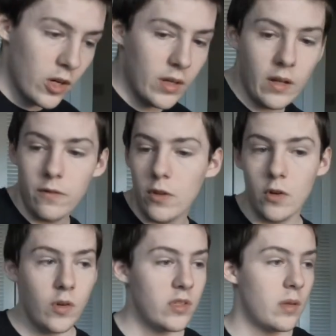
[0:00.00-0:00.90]
Sorry again for the
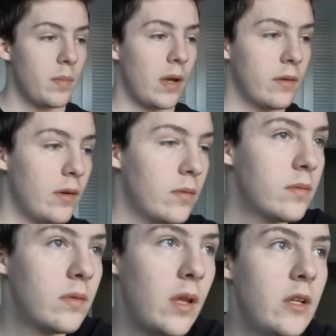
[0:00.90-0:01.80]
noise in the background.
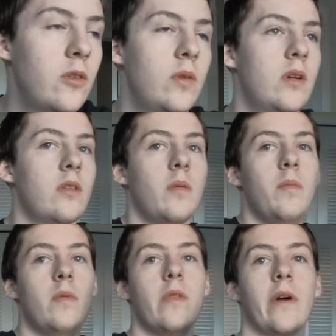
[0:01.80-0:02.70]
I do hear
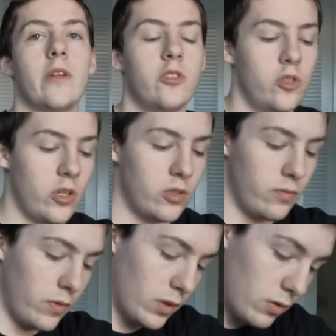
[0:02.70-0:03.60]
the
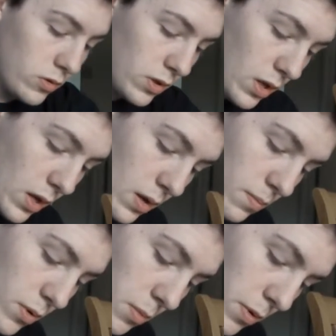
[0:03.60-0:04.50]
construction vehicles
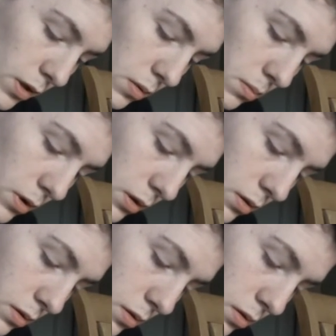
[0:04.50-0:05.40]
beeping in the back.
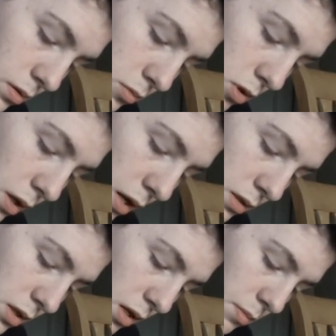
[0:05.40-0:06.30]
Just gonna add
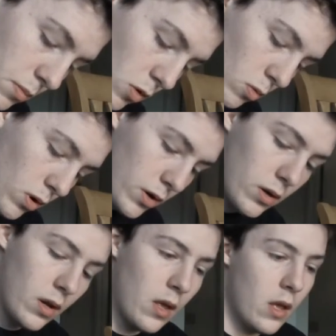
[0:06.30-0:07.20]
a tiny bit more
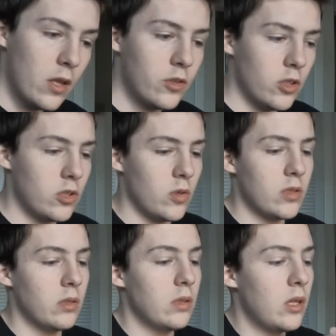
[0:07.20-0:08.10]
water, just so
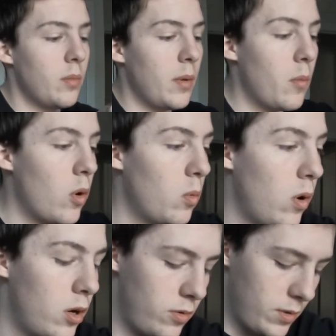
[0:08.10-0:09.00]
it's a little bit more
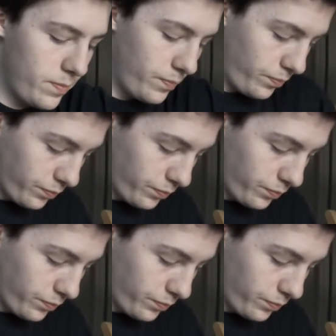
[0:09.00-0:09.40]
watery.